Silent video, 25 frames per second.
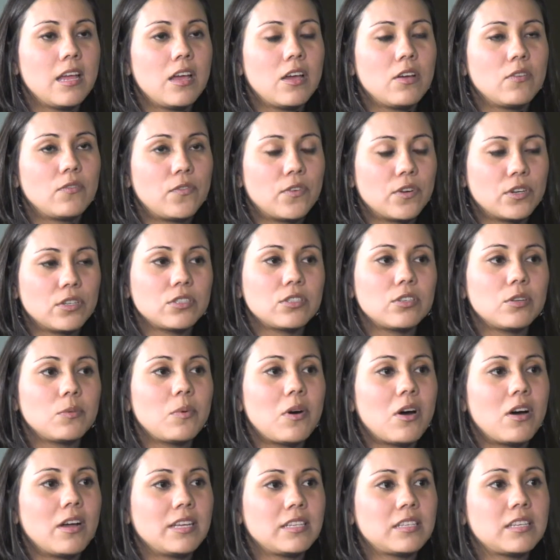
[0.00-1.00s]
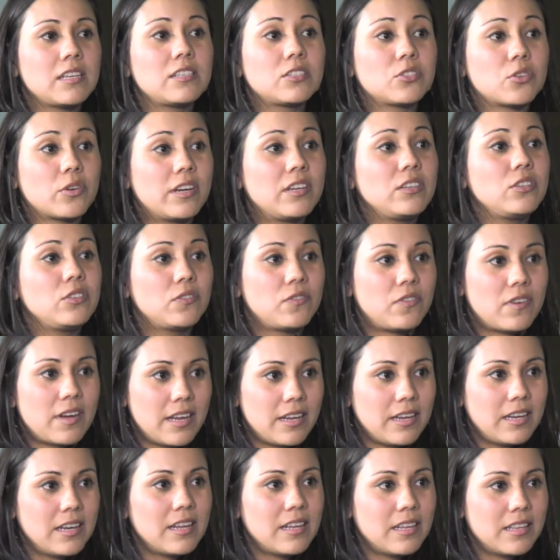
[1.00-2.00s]
first of all, is trying to
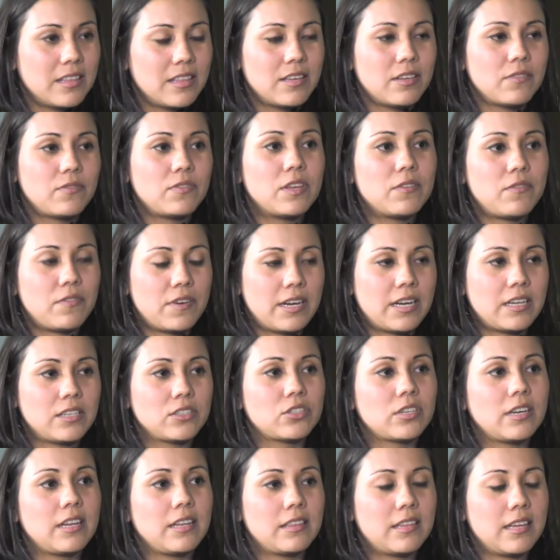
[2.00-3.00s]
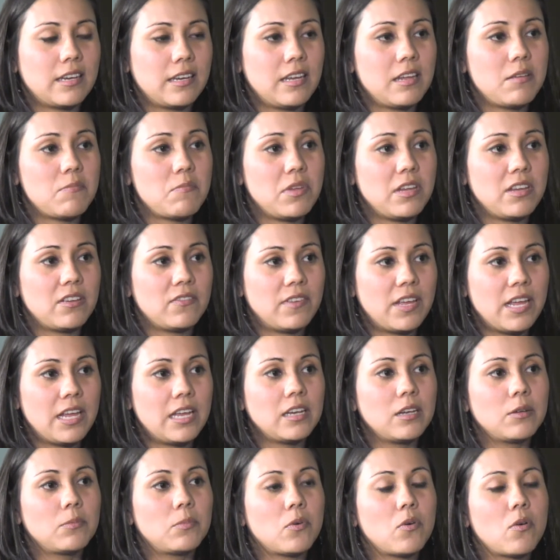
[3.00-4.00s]
find the financial aid that can be
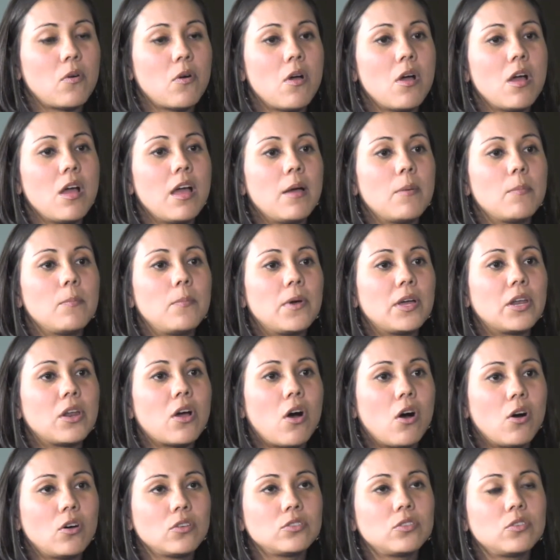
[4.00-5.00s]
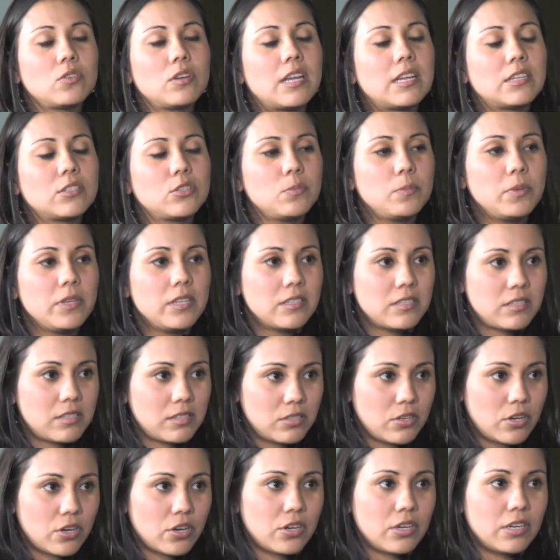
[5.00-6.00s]
available, but also not to be
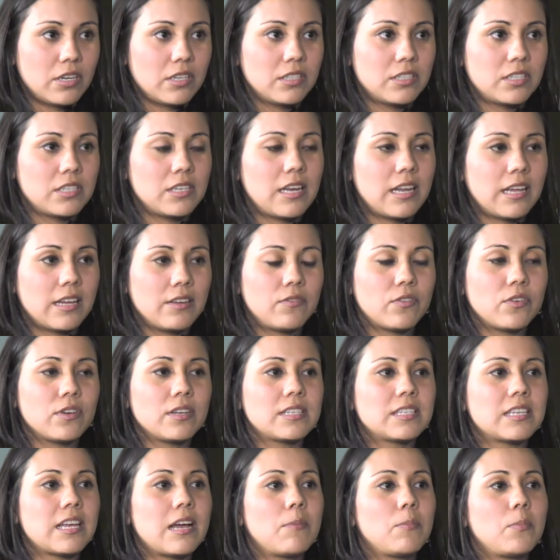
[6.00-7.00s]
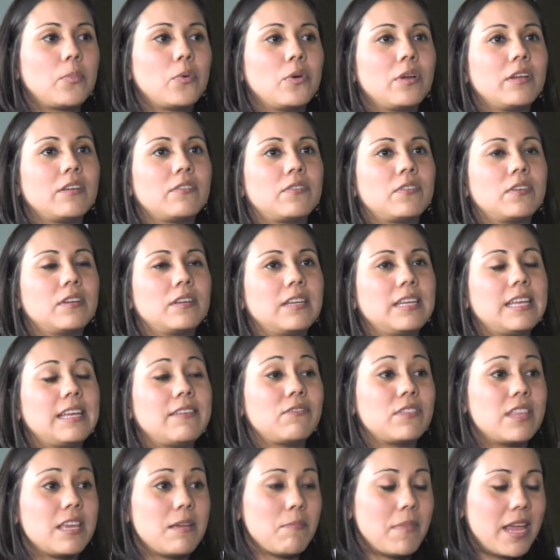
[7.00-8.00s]
discouraged. Like, for example, if
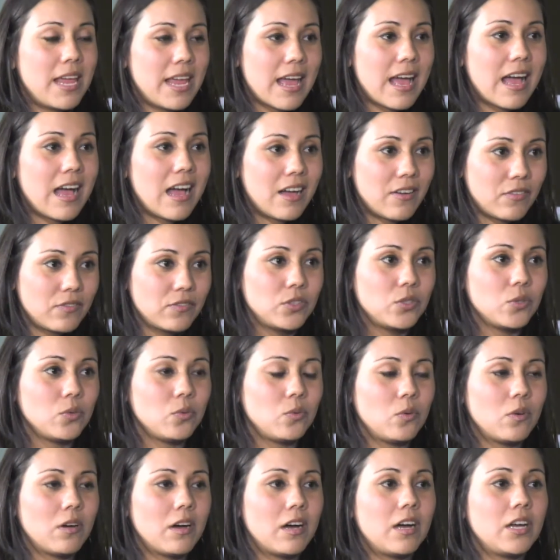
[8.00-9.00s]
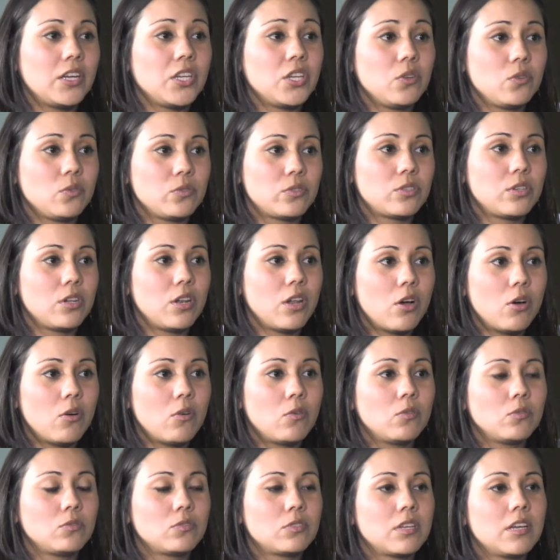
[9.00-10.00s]
they may have to use
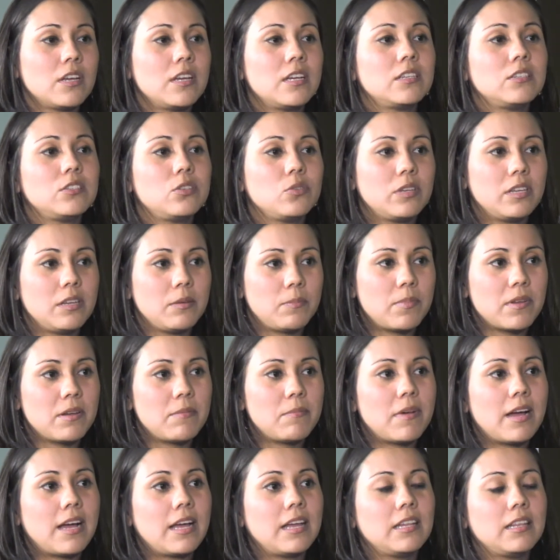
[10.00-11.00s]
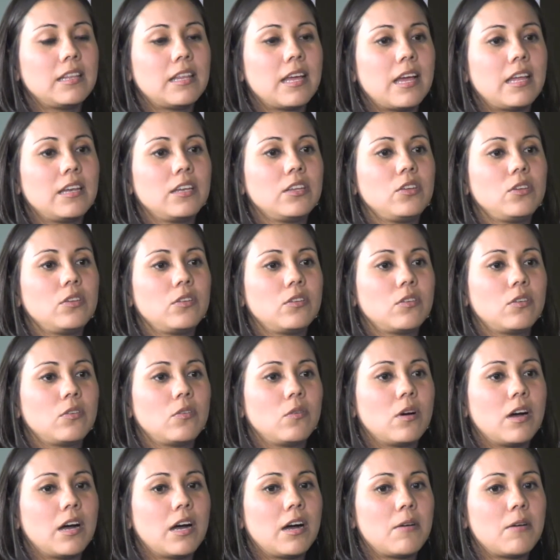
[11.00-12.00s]
loans, to keep in mind that, you know,